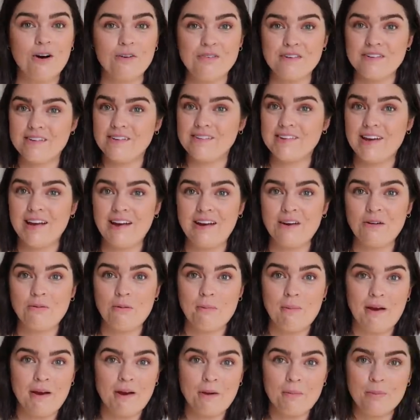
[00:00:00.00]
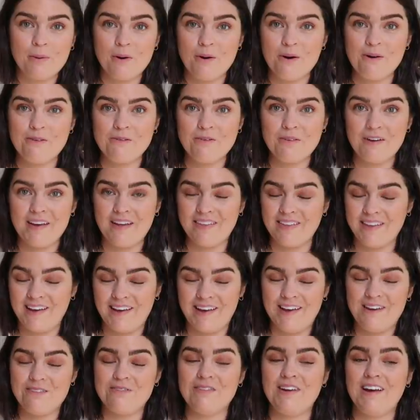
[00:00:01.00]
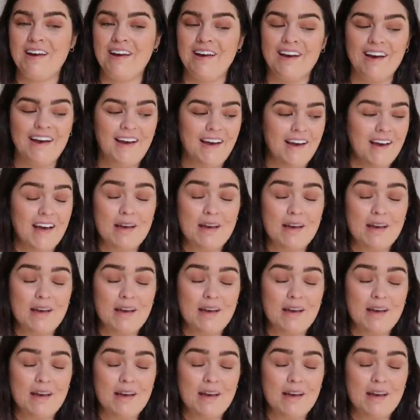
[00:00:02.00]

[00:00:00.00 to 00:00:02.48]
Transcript: obviously taking all my makeup off in the evening.